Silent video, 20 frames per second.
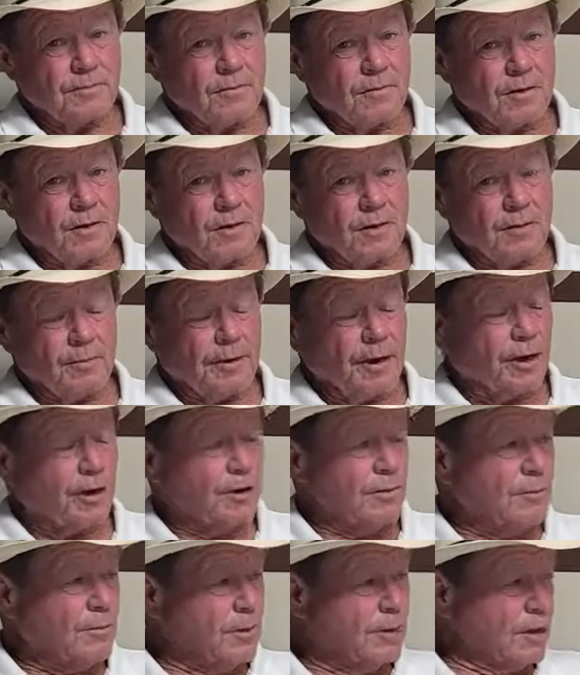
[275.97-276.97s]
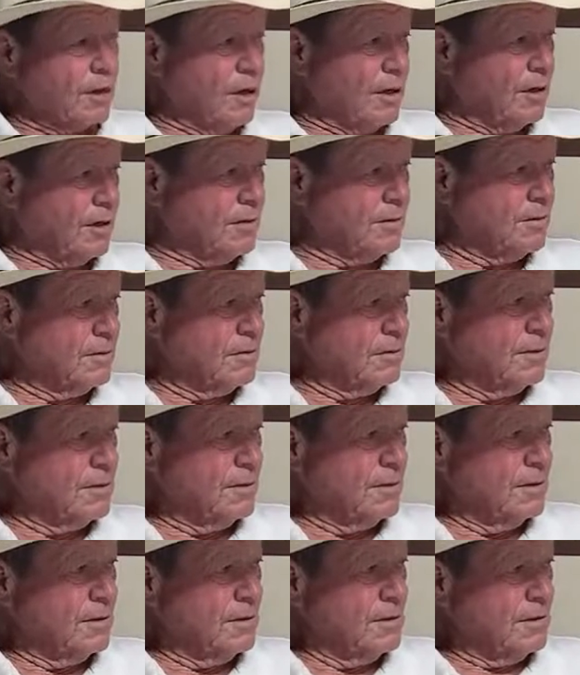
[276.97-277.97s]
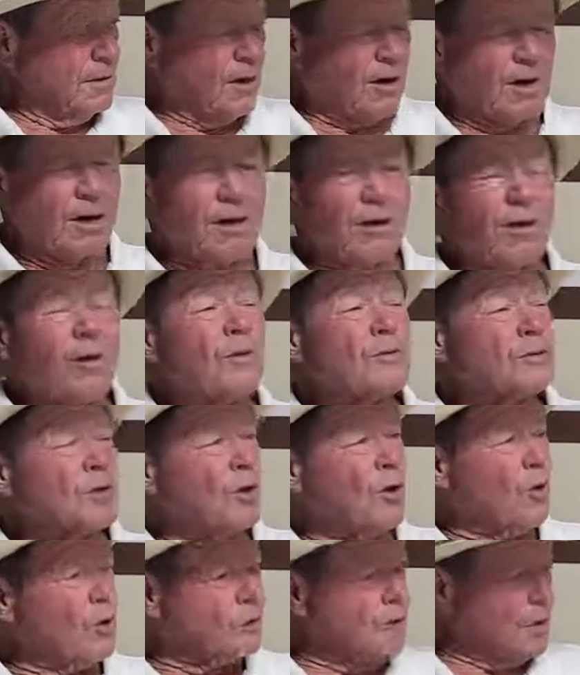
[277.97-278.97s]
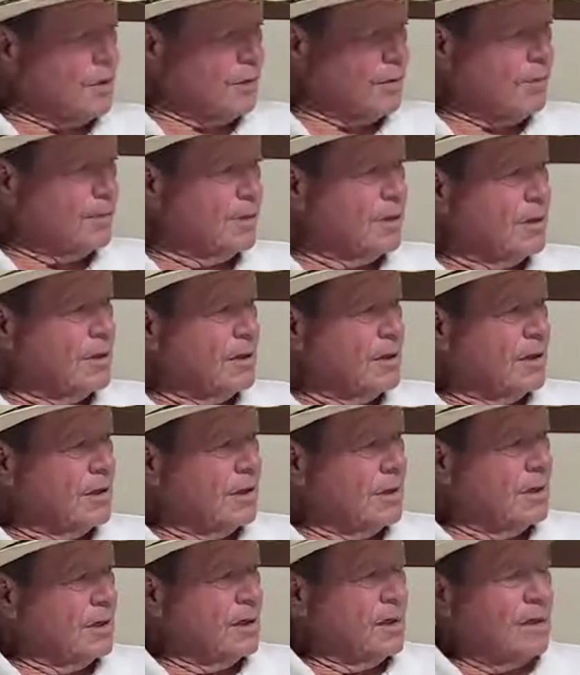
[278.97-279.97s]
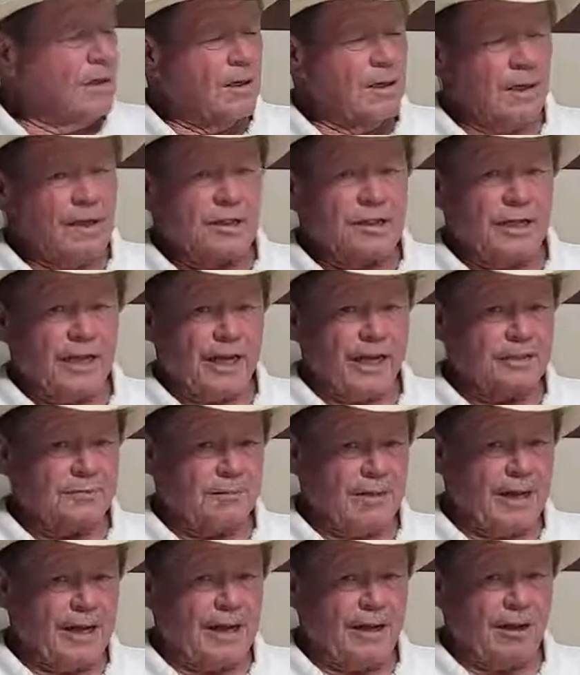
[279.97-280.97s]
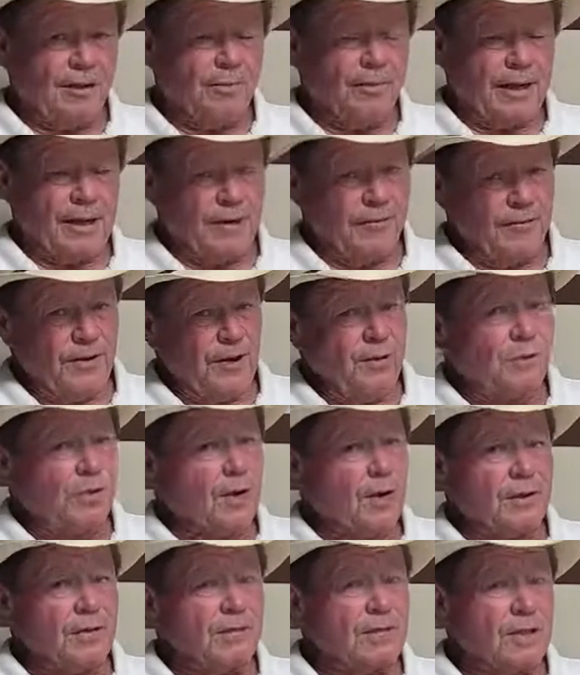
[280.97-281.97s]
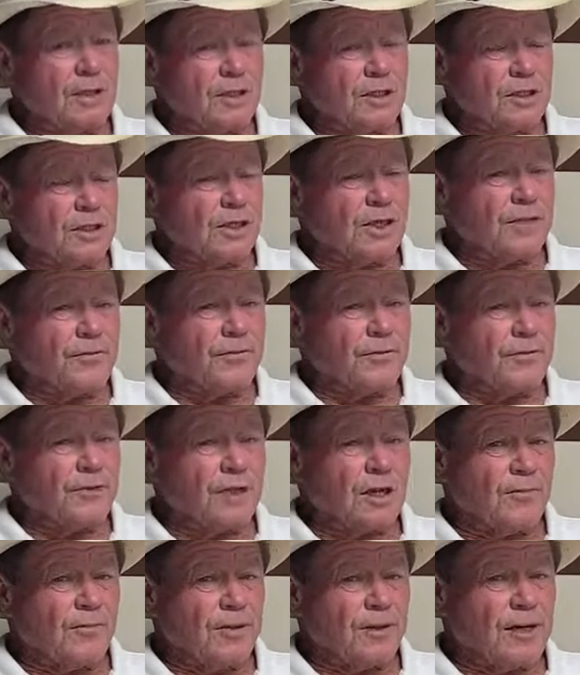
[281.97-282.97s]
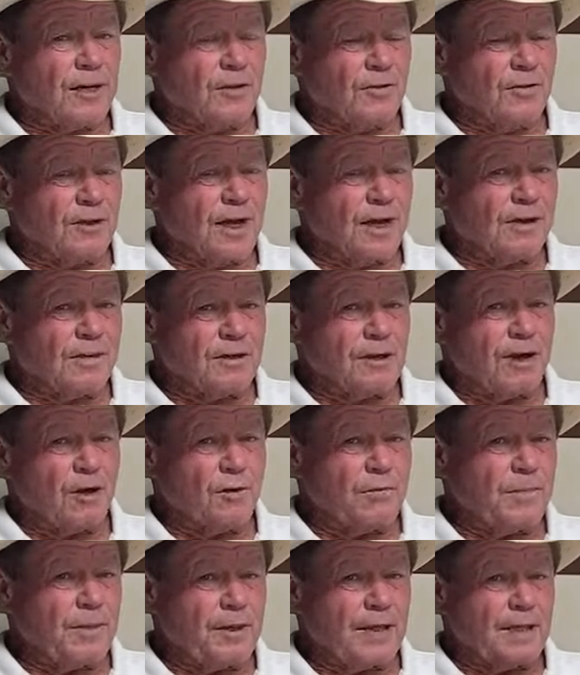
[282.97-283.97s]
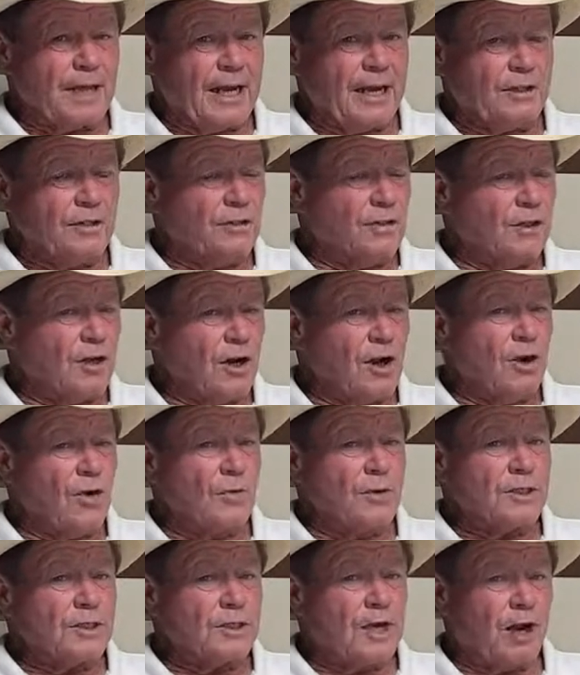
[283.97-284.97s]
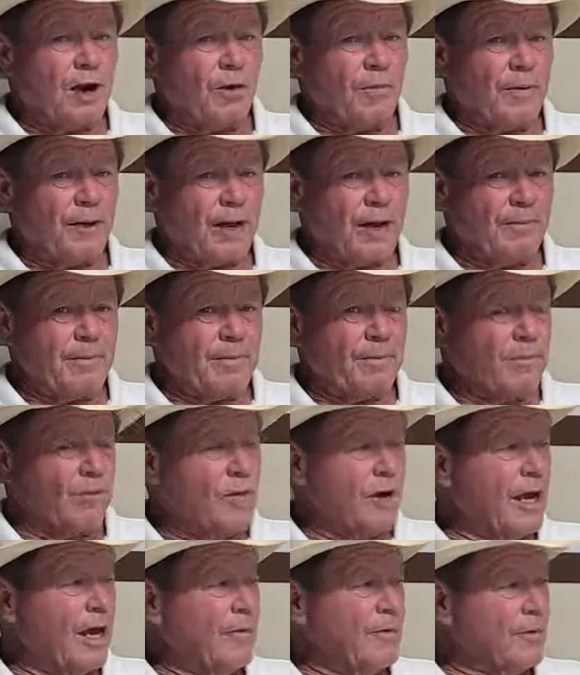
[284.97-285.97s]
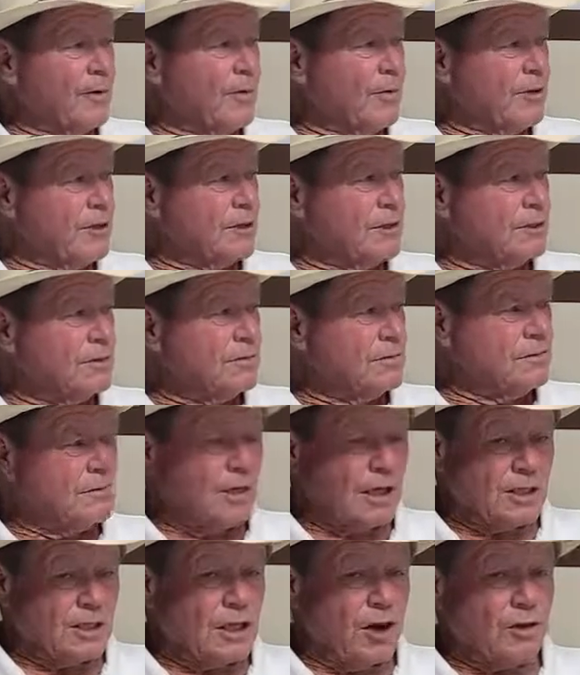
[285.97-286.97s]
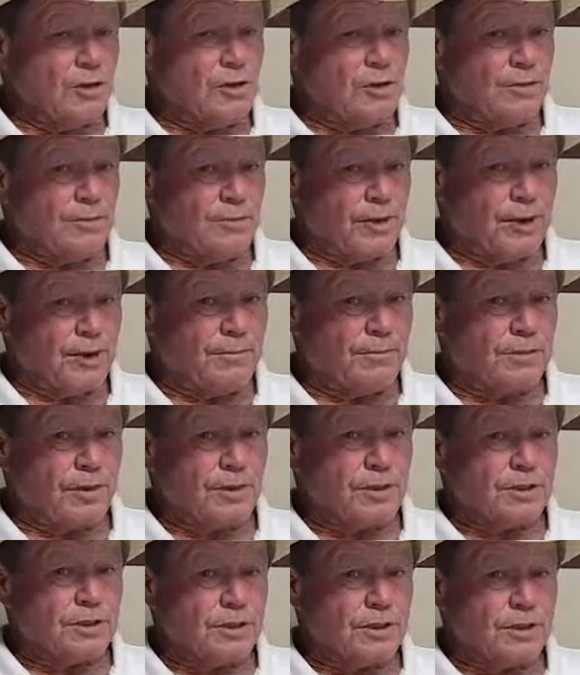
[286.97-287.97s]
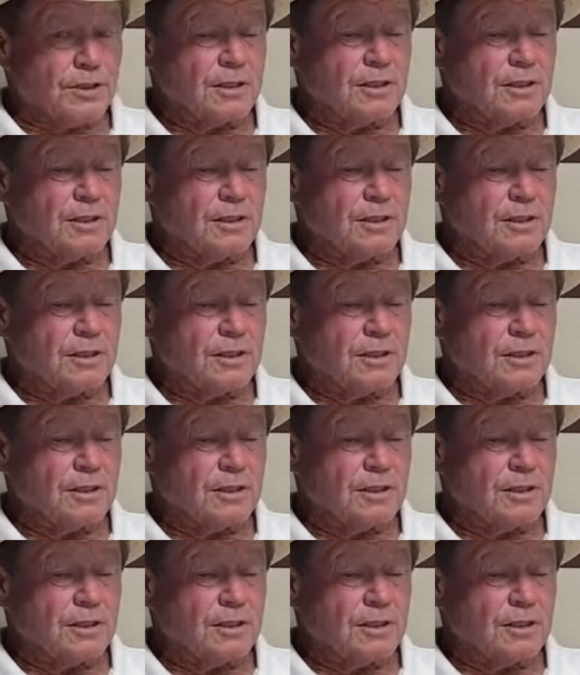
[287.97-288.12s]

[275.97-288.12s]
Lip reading: an American Bulldog, or it was a Corso, and she asked my help. And if anyone is looking for something and you've got a dog picked out, you can always call me. I'll be more than happy to reach and talk to your breeder personally